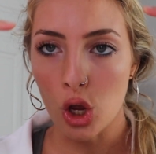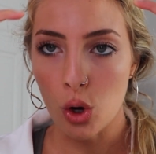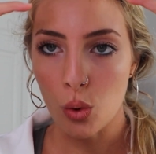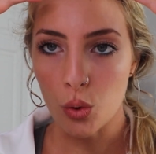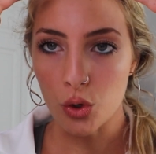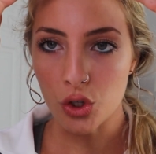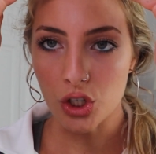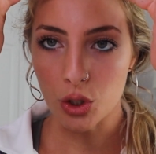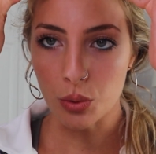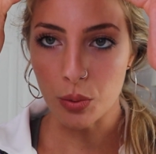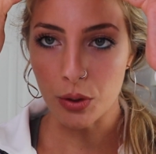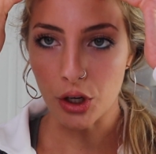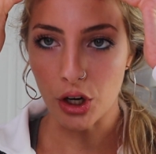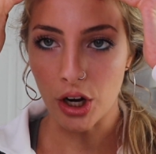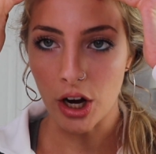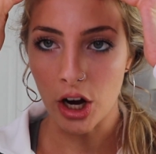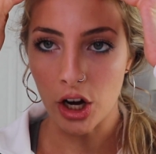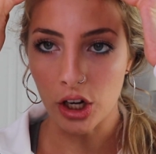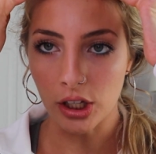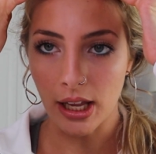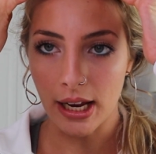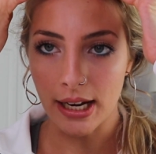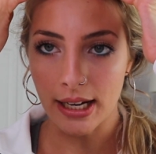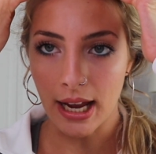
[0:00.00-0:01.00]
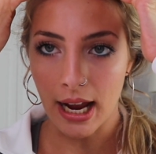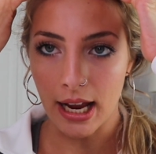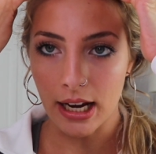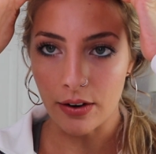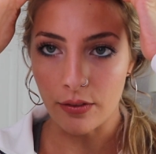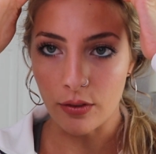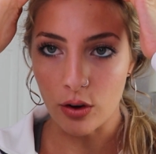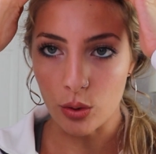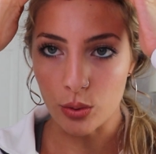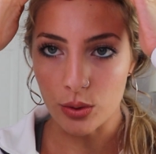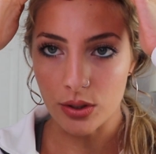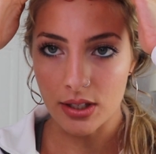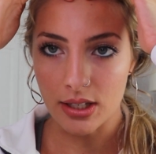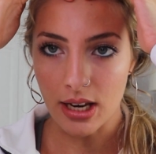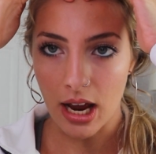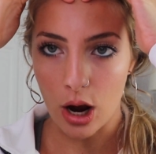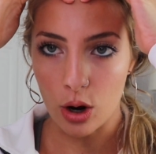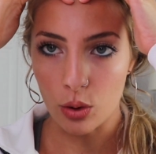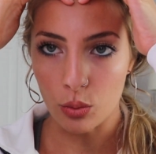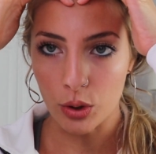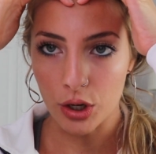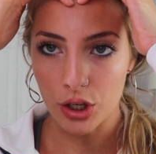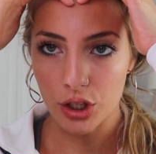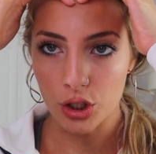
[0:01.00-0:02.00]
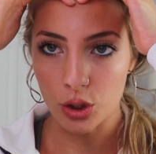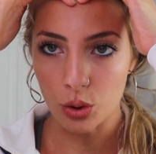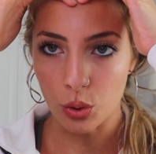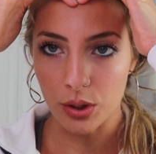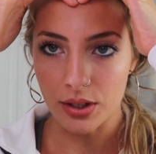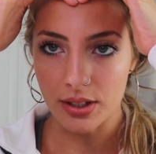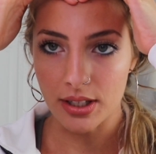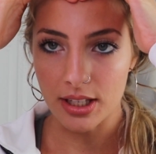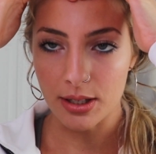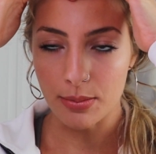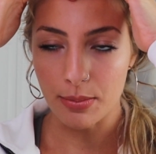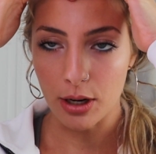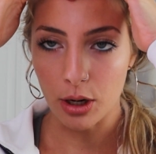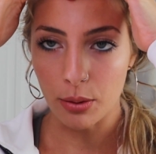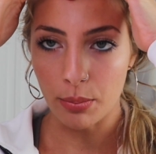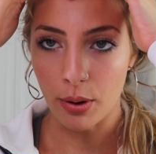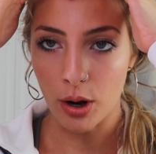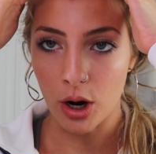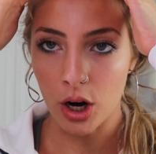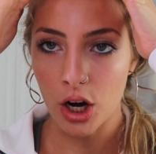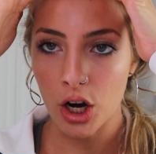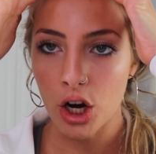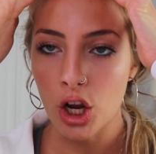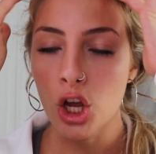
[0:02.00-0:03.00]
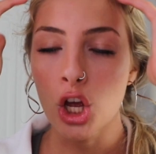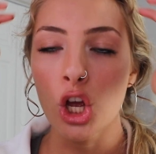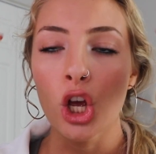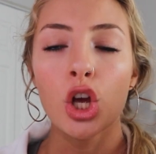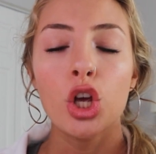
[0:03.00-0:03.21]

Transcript: which is when your hairline kind of goes downwards towards this middle part.